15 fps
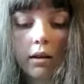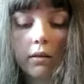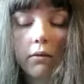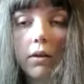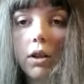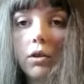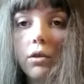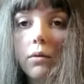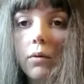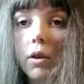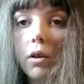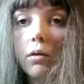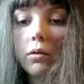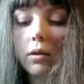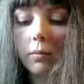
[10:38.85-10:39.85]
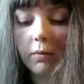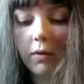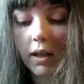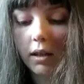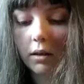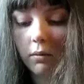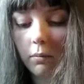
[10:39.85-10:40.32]
First of all, some
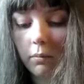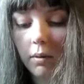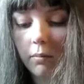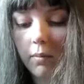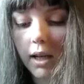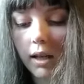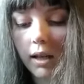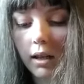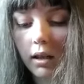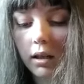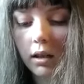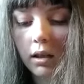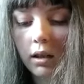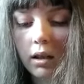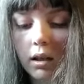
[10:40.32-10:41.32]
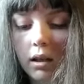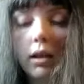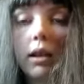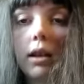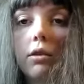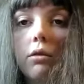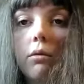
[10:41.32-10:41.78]
things we've been making.
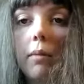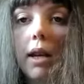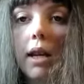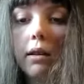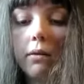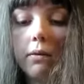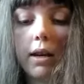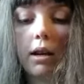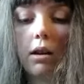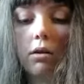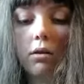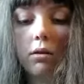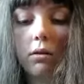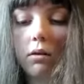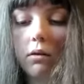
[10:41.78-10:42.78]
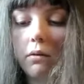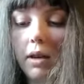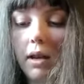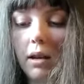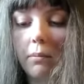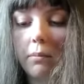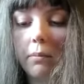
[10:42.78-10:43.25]
Now you may have heard of
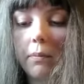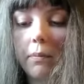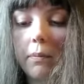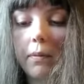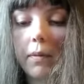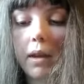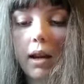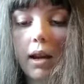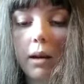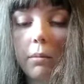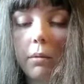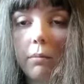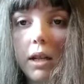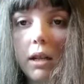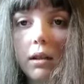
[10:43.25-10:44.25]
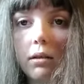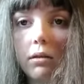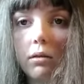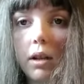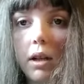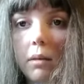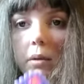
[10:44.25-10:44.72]
hammer beads
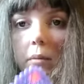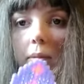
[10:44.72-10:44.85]
or henna